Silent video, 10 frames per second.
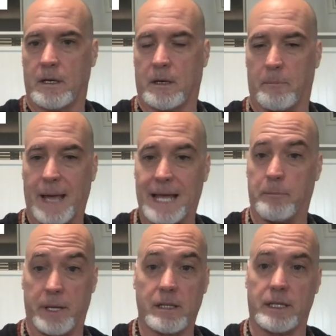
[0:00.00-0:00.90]

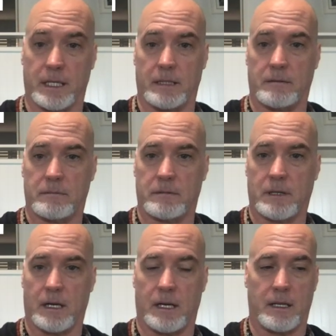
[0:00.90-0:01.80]
compatibility
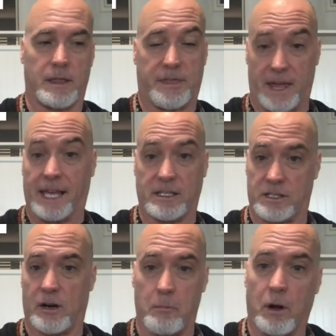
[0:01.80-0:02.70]
things.
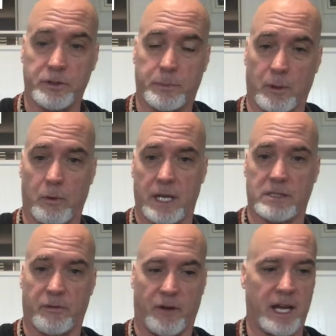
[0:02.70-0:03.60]
There are multiple ways
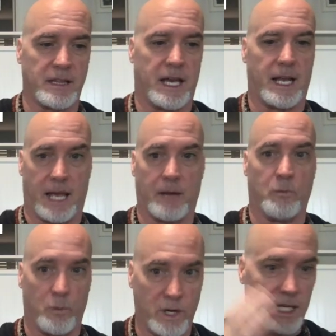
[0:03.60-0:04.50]
to find that,
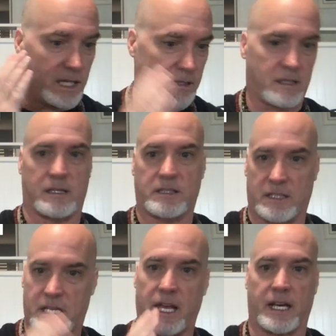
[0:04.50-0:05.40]
and we
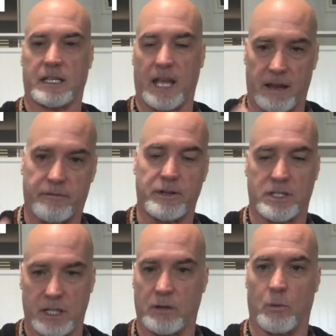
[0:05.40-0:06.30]
ticked every
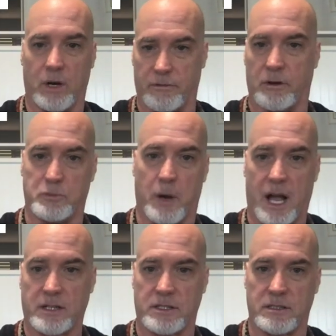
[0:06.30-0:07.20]
single one of those
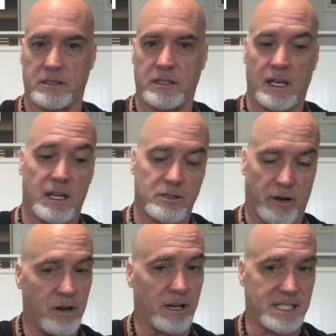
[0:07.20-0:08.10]
boxes.
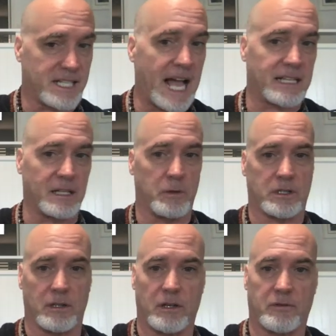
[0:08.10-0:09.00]
So I know exactly what
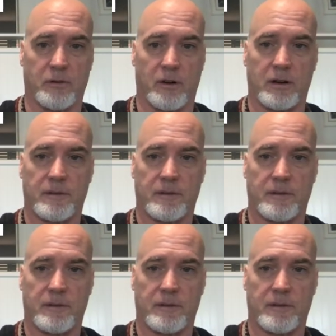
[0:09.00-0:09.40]
to look for.